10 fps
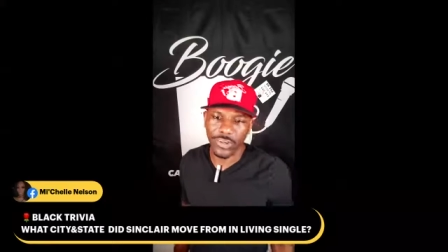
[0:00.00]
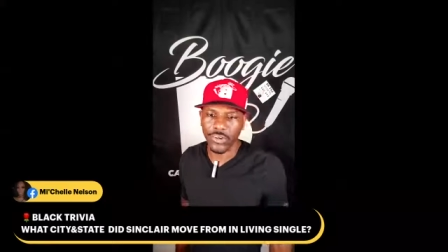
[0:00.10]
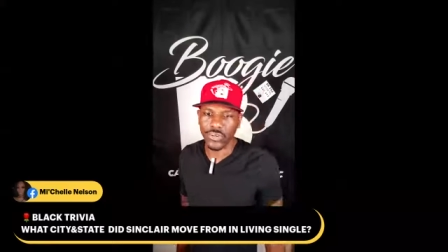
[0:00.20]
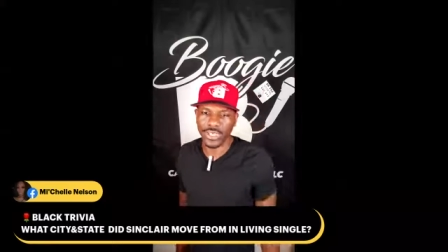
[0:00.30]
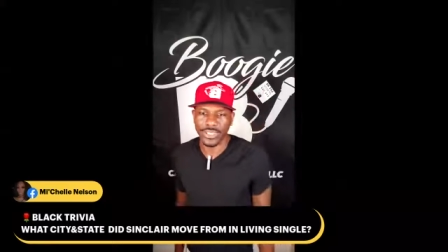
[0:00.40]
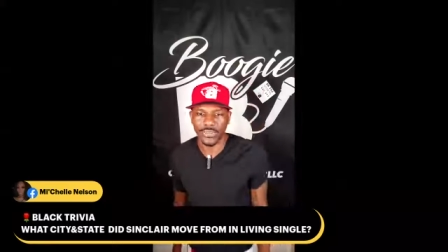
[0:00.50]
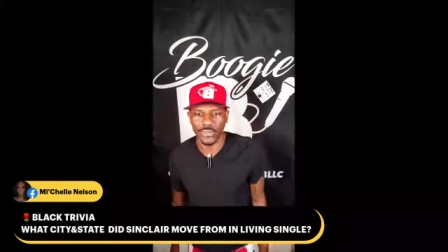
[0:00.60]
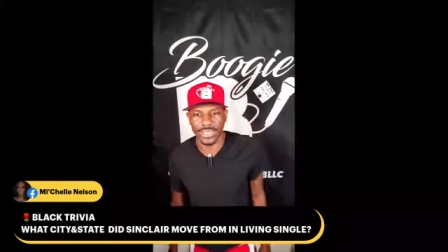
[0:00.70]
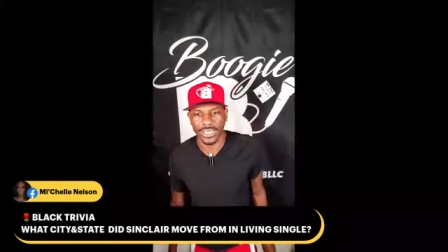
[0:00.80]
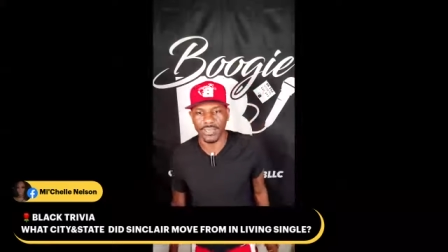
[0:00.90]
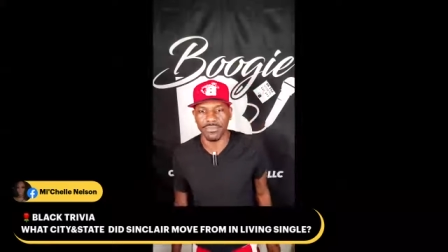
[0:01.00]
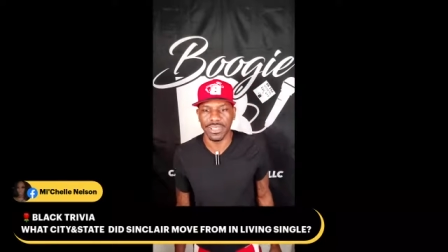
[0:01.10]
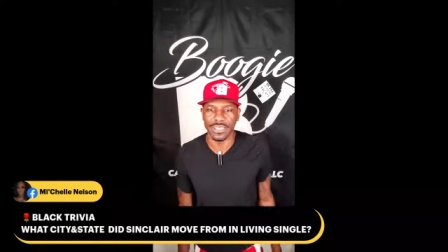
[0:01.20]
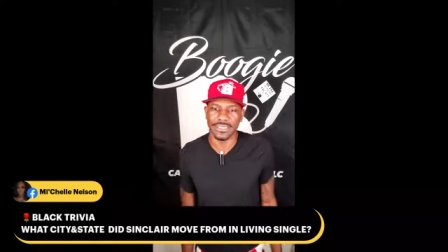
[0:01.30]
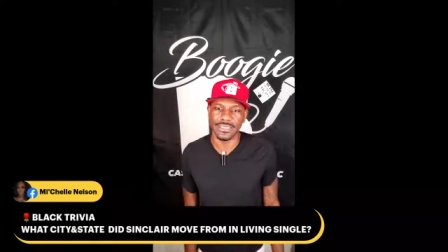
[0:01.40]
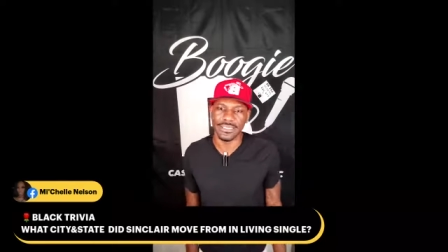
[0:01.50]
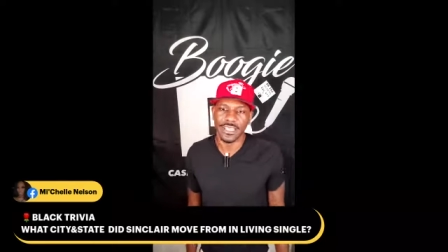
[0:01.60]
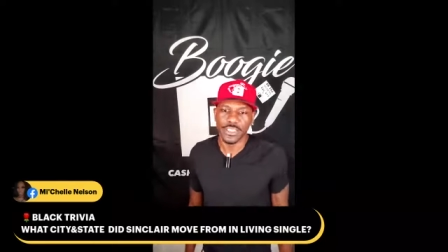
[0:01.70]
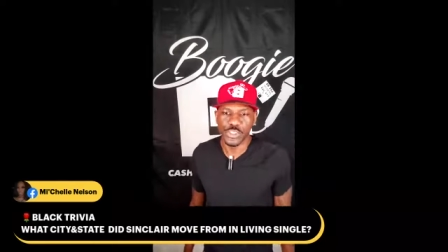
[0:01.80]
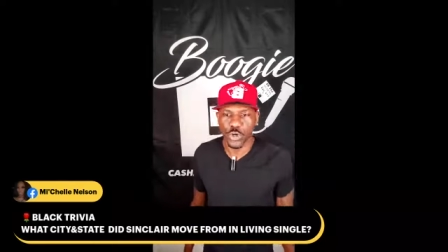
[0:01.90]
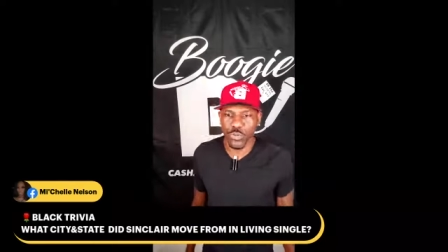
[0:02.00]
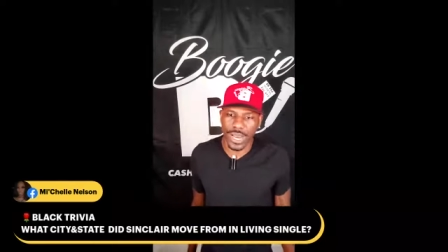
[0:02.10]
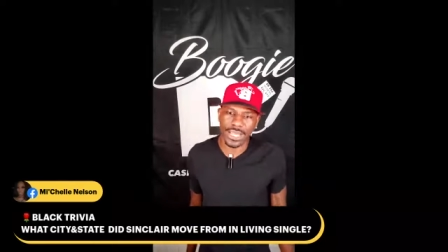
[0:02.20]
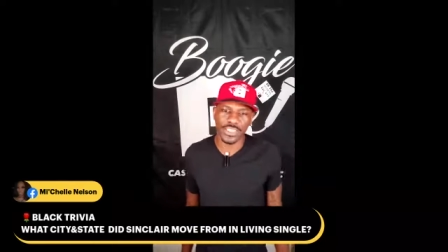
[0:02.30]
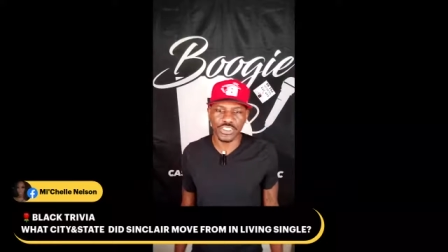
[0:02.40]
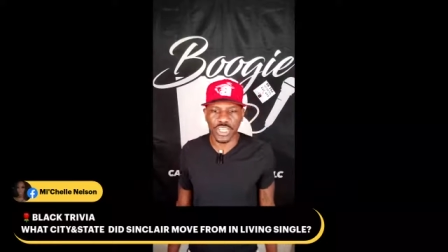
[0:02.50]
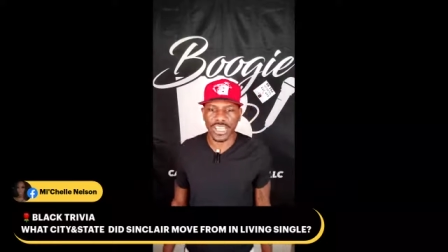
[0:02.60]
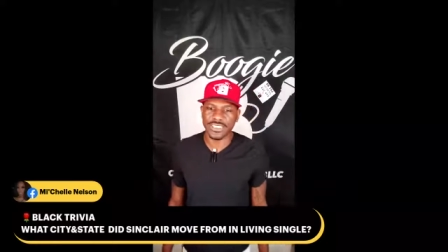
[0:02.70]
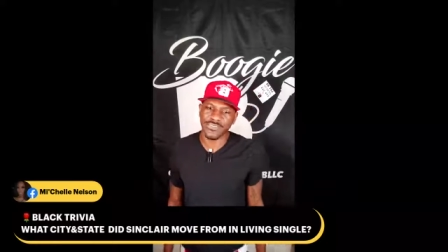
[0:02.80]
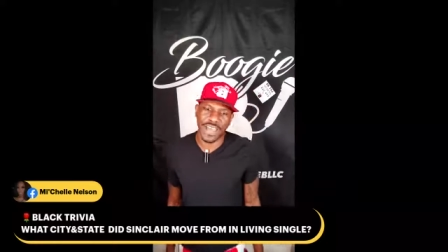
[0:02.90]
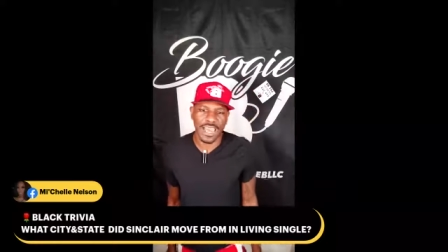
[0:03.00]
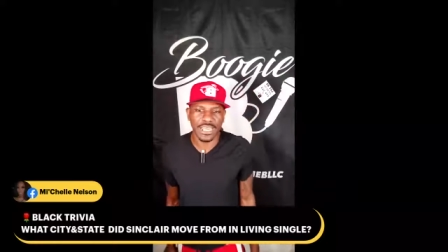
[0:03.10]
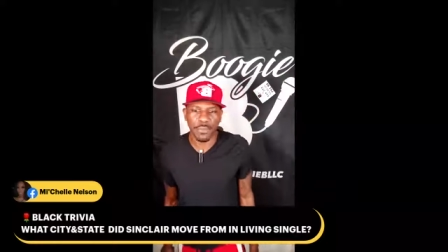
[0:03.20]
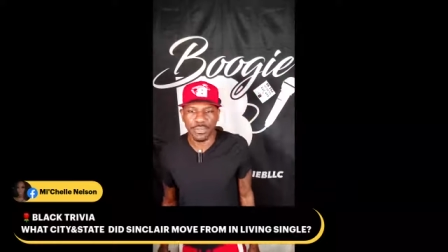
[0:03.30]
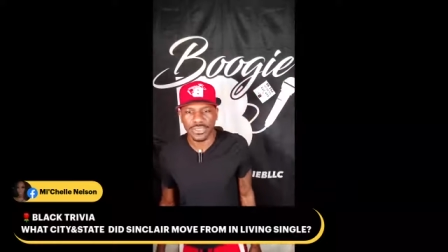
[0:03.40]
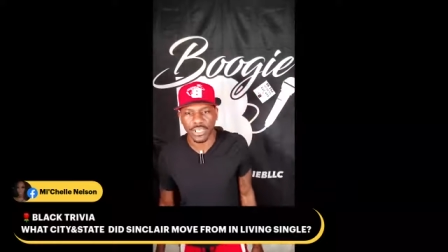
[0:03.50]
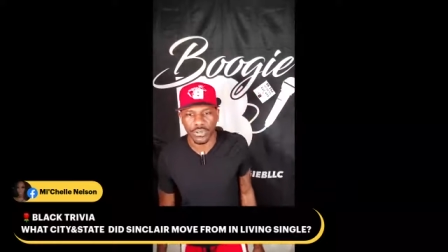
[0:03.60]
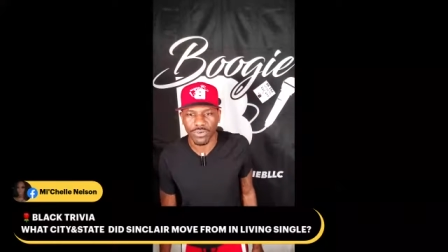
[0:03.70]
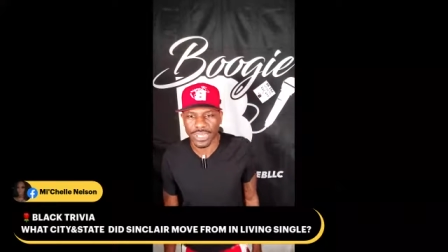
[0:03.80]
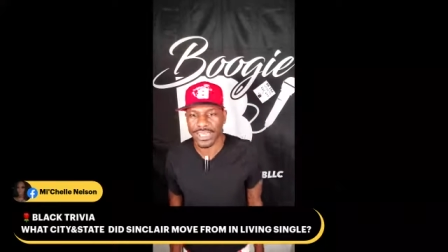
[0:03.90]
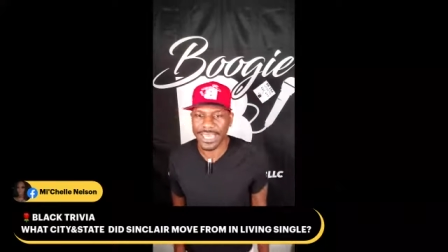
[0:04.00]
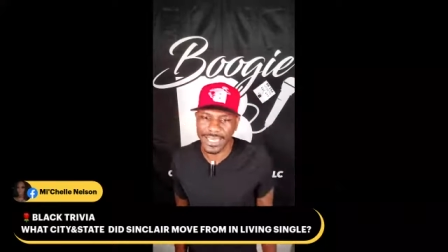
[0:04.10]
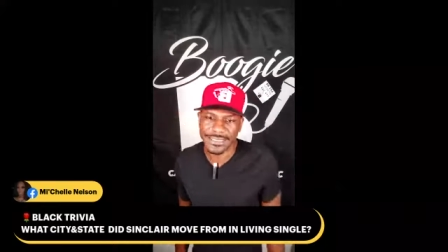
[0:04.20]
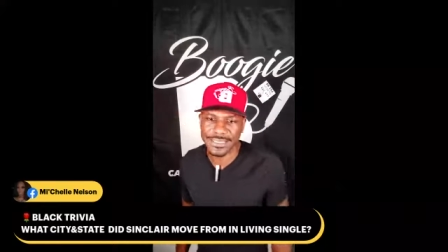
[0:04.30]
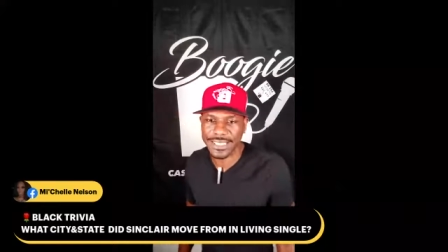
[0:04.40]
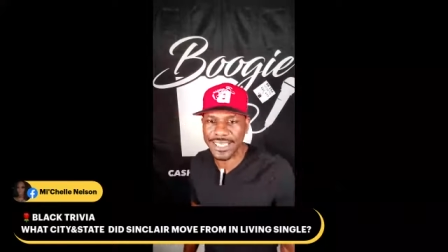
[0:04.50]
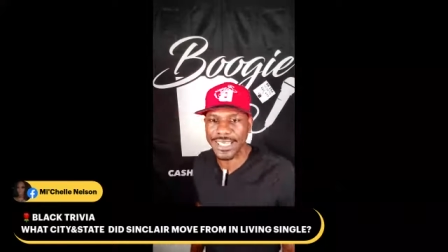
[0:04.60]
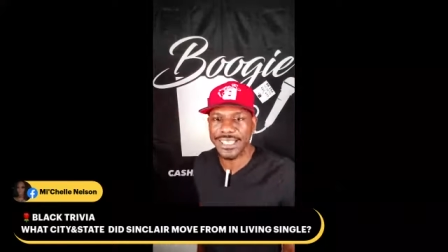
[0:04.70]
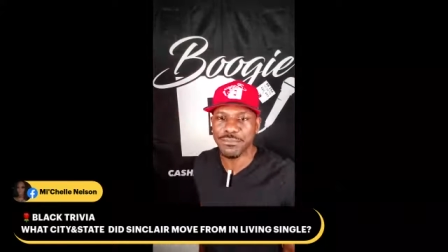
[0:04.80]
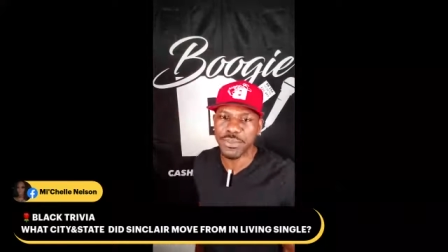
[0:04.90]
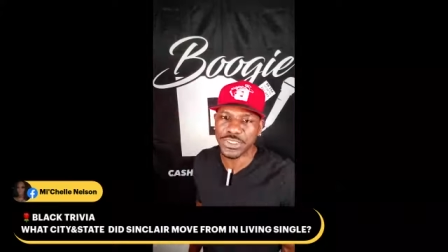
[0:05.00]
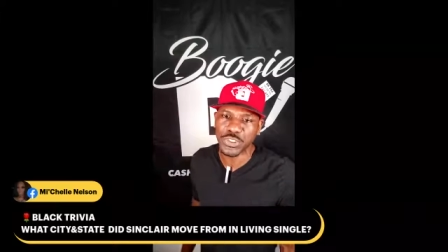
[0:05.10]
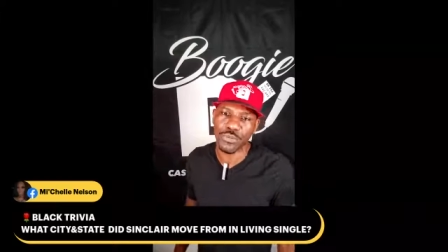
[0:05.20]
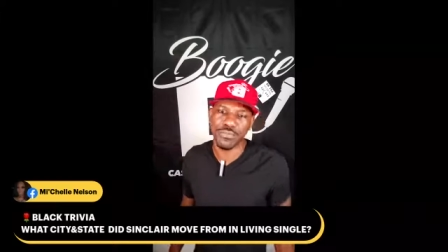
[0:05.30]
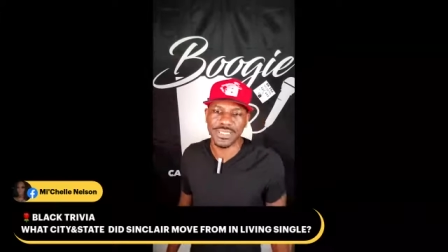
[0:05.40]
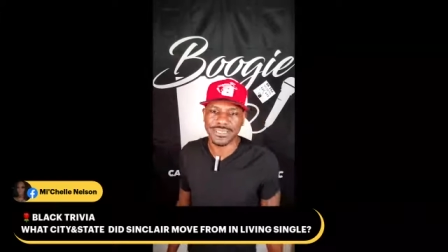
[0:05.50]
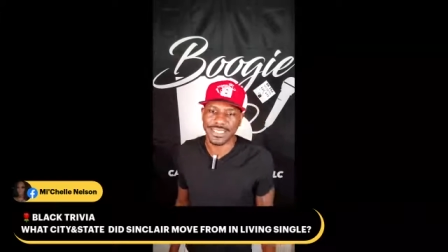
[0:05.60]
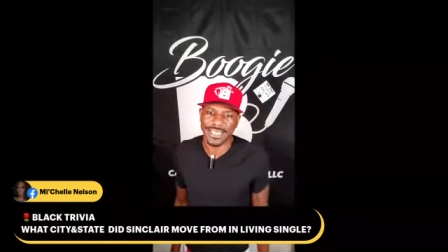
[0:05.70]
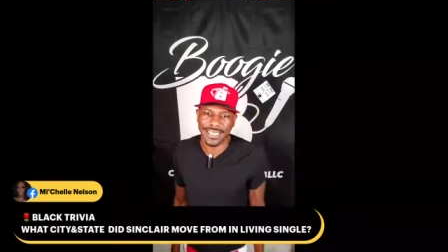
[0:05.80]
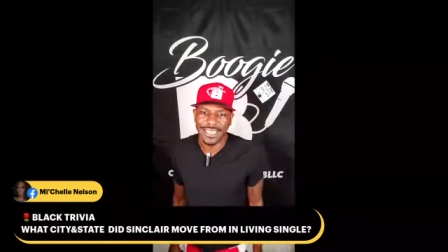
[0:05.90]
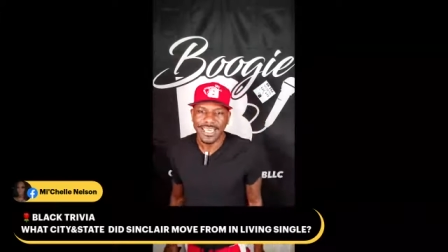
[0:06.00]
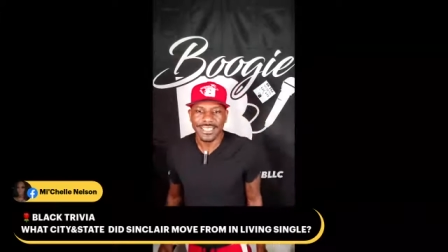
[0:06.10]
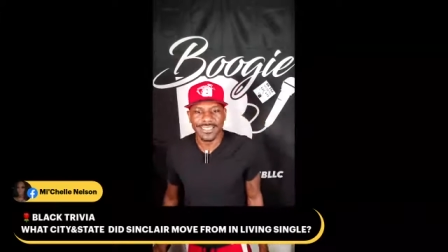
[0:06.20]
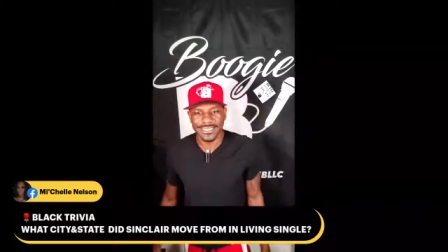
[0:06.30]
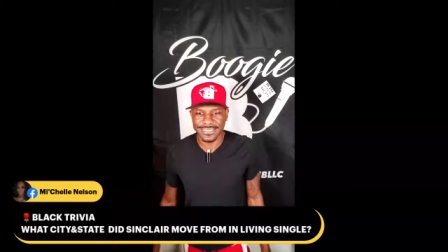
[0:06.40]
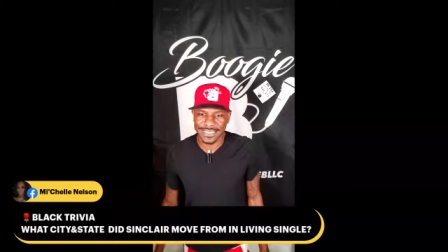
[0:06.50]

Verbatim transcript: No, it ain't no damn London. Shawana Shanks finally put the correct answer in, but you're missing the